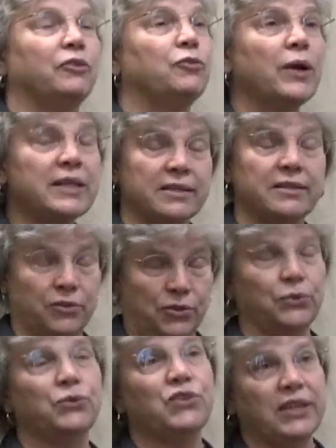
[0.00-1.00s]
Address it
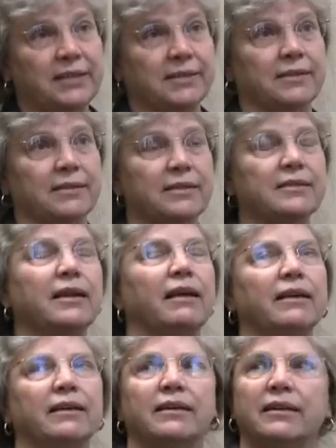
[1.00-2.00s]
to Jesus. It's
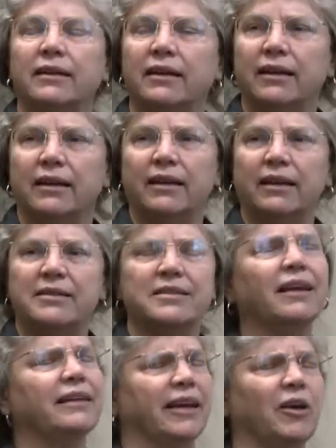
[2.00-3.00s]

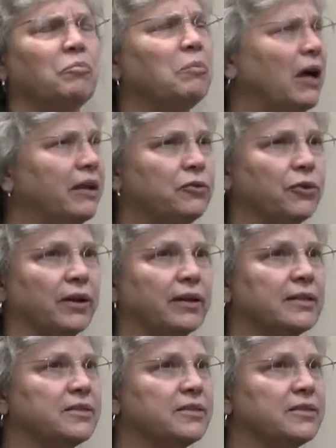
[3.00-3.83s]
not like a mantra.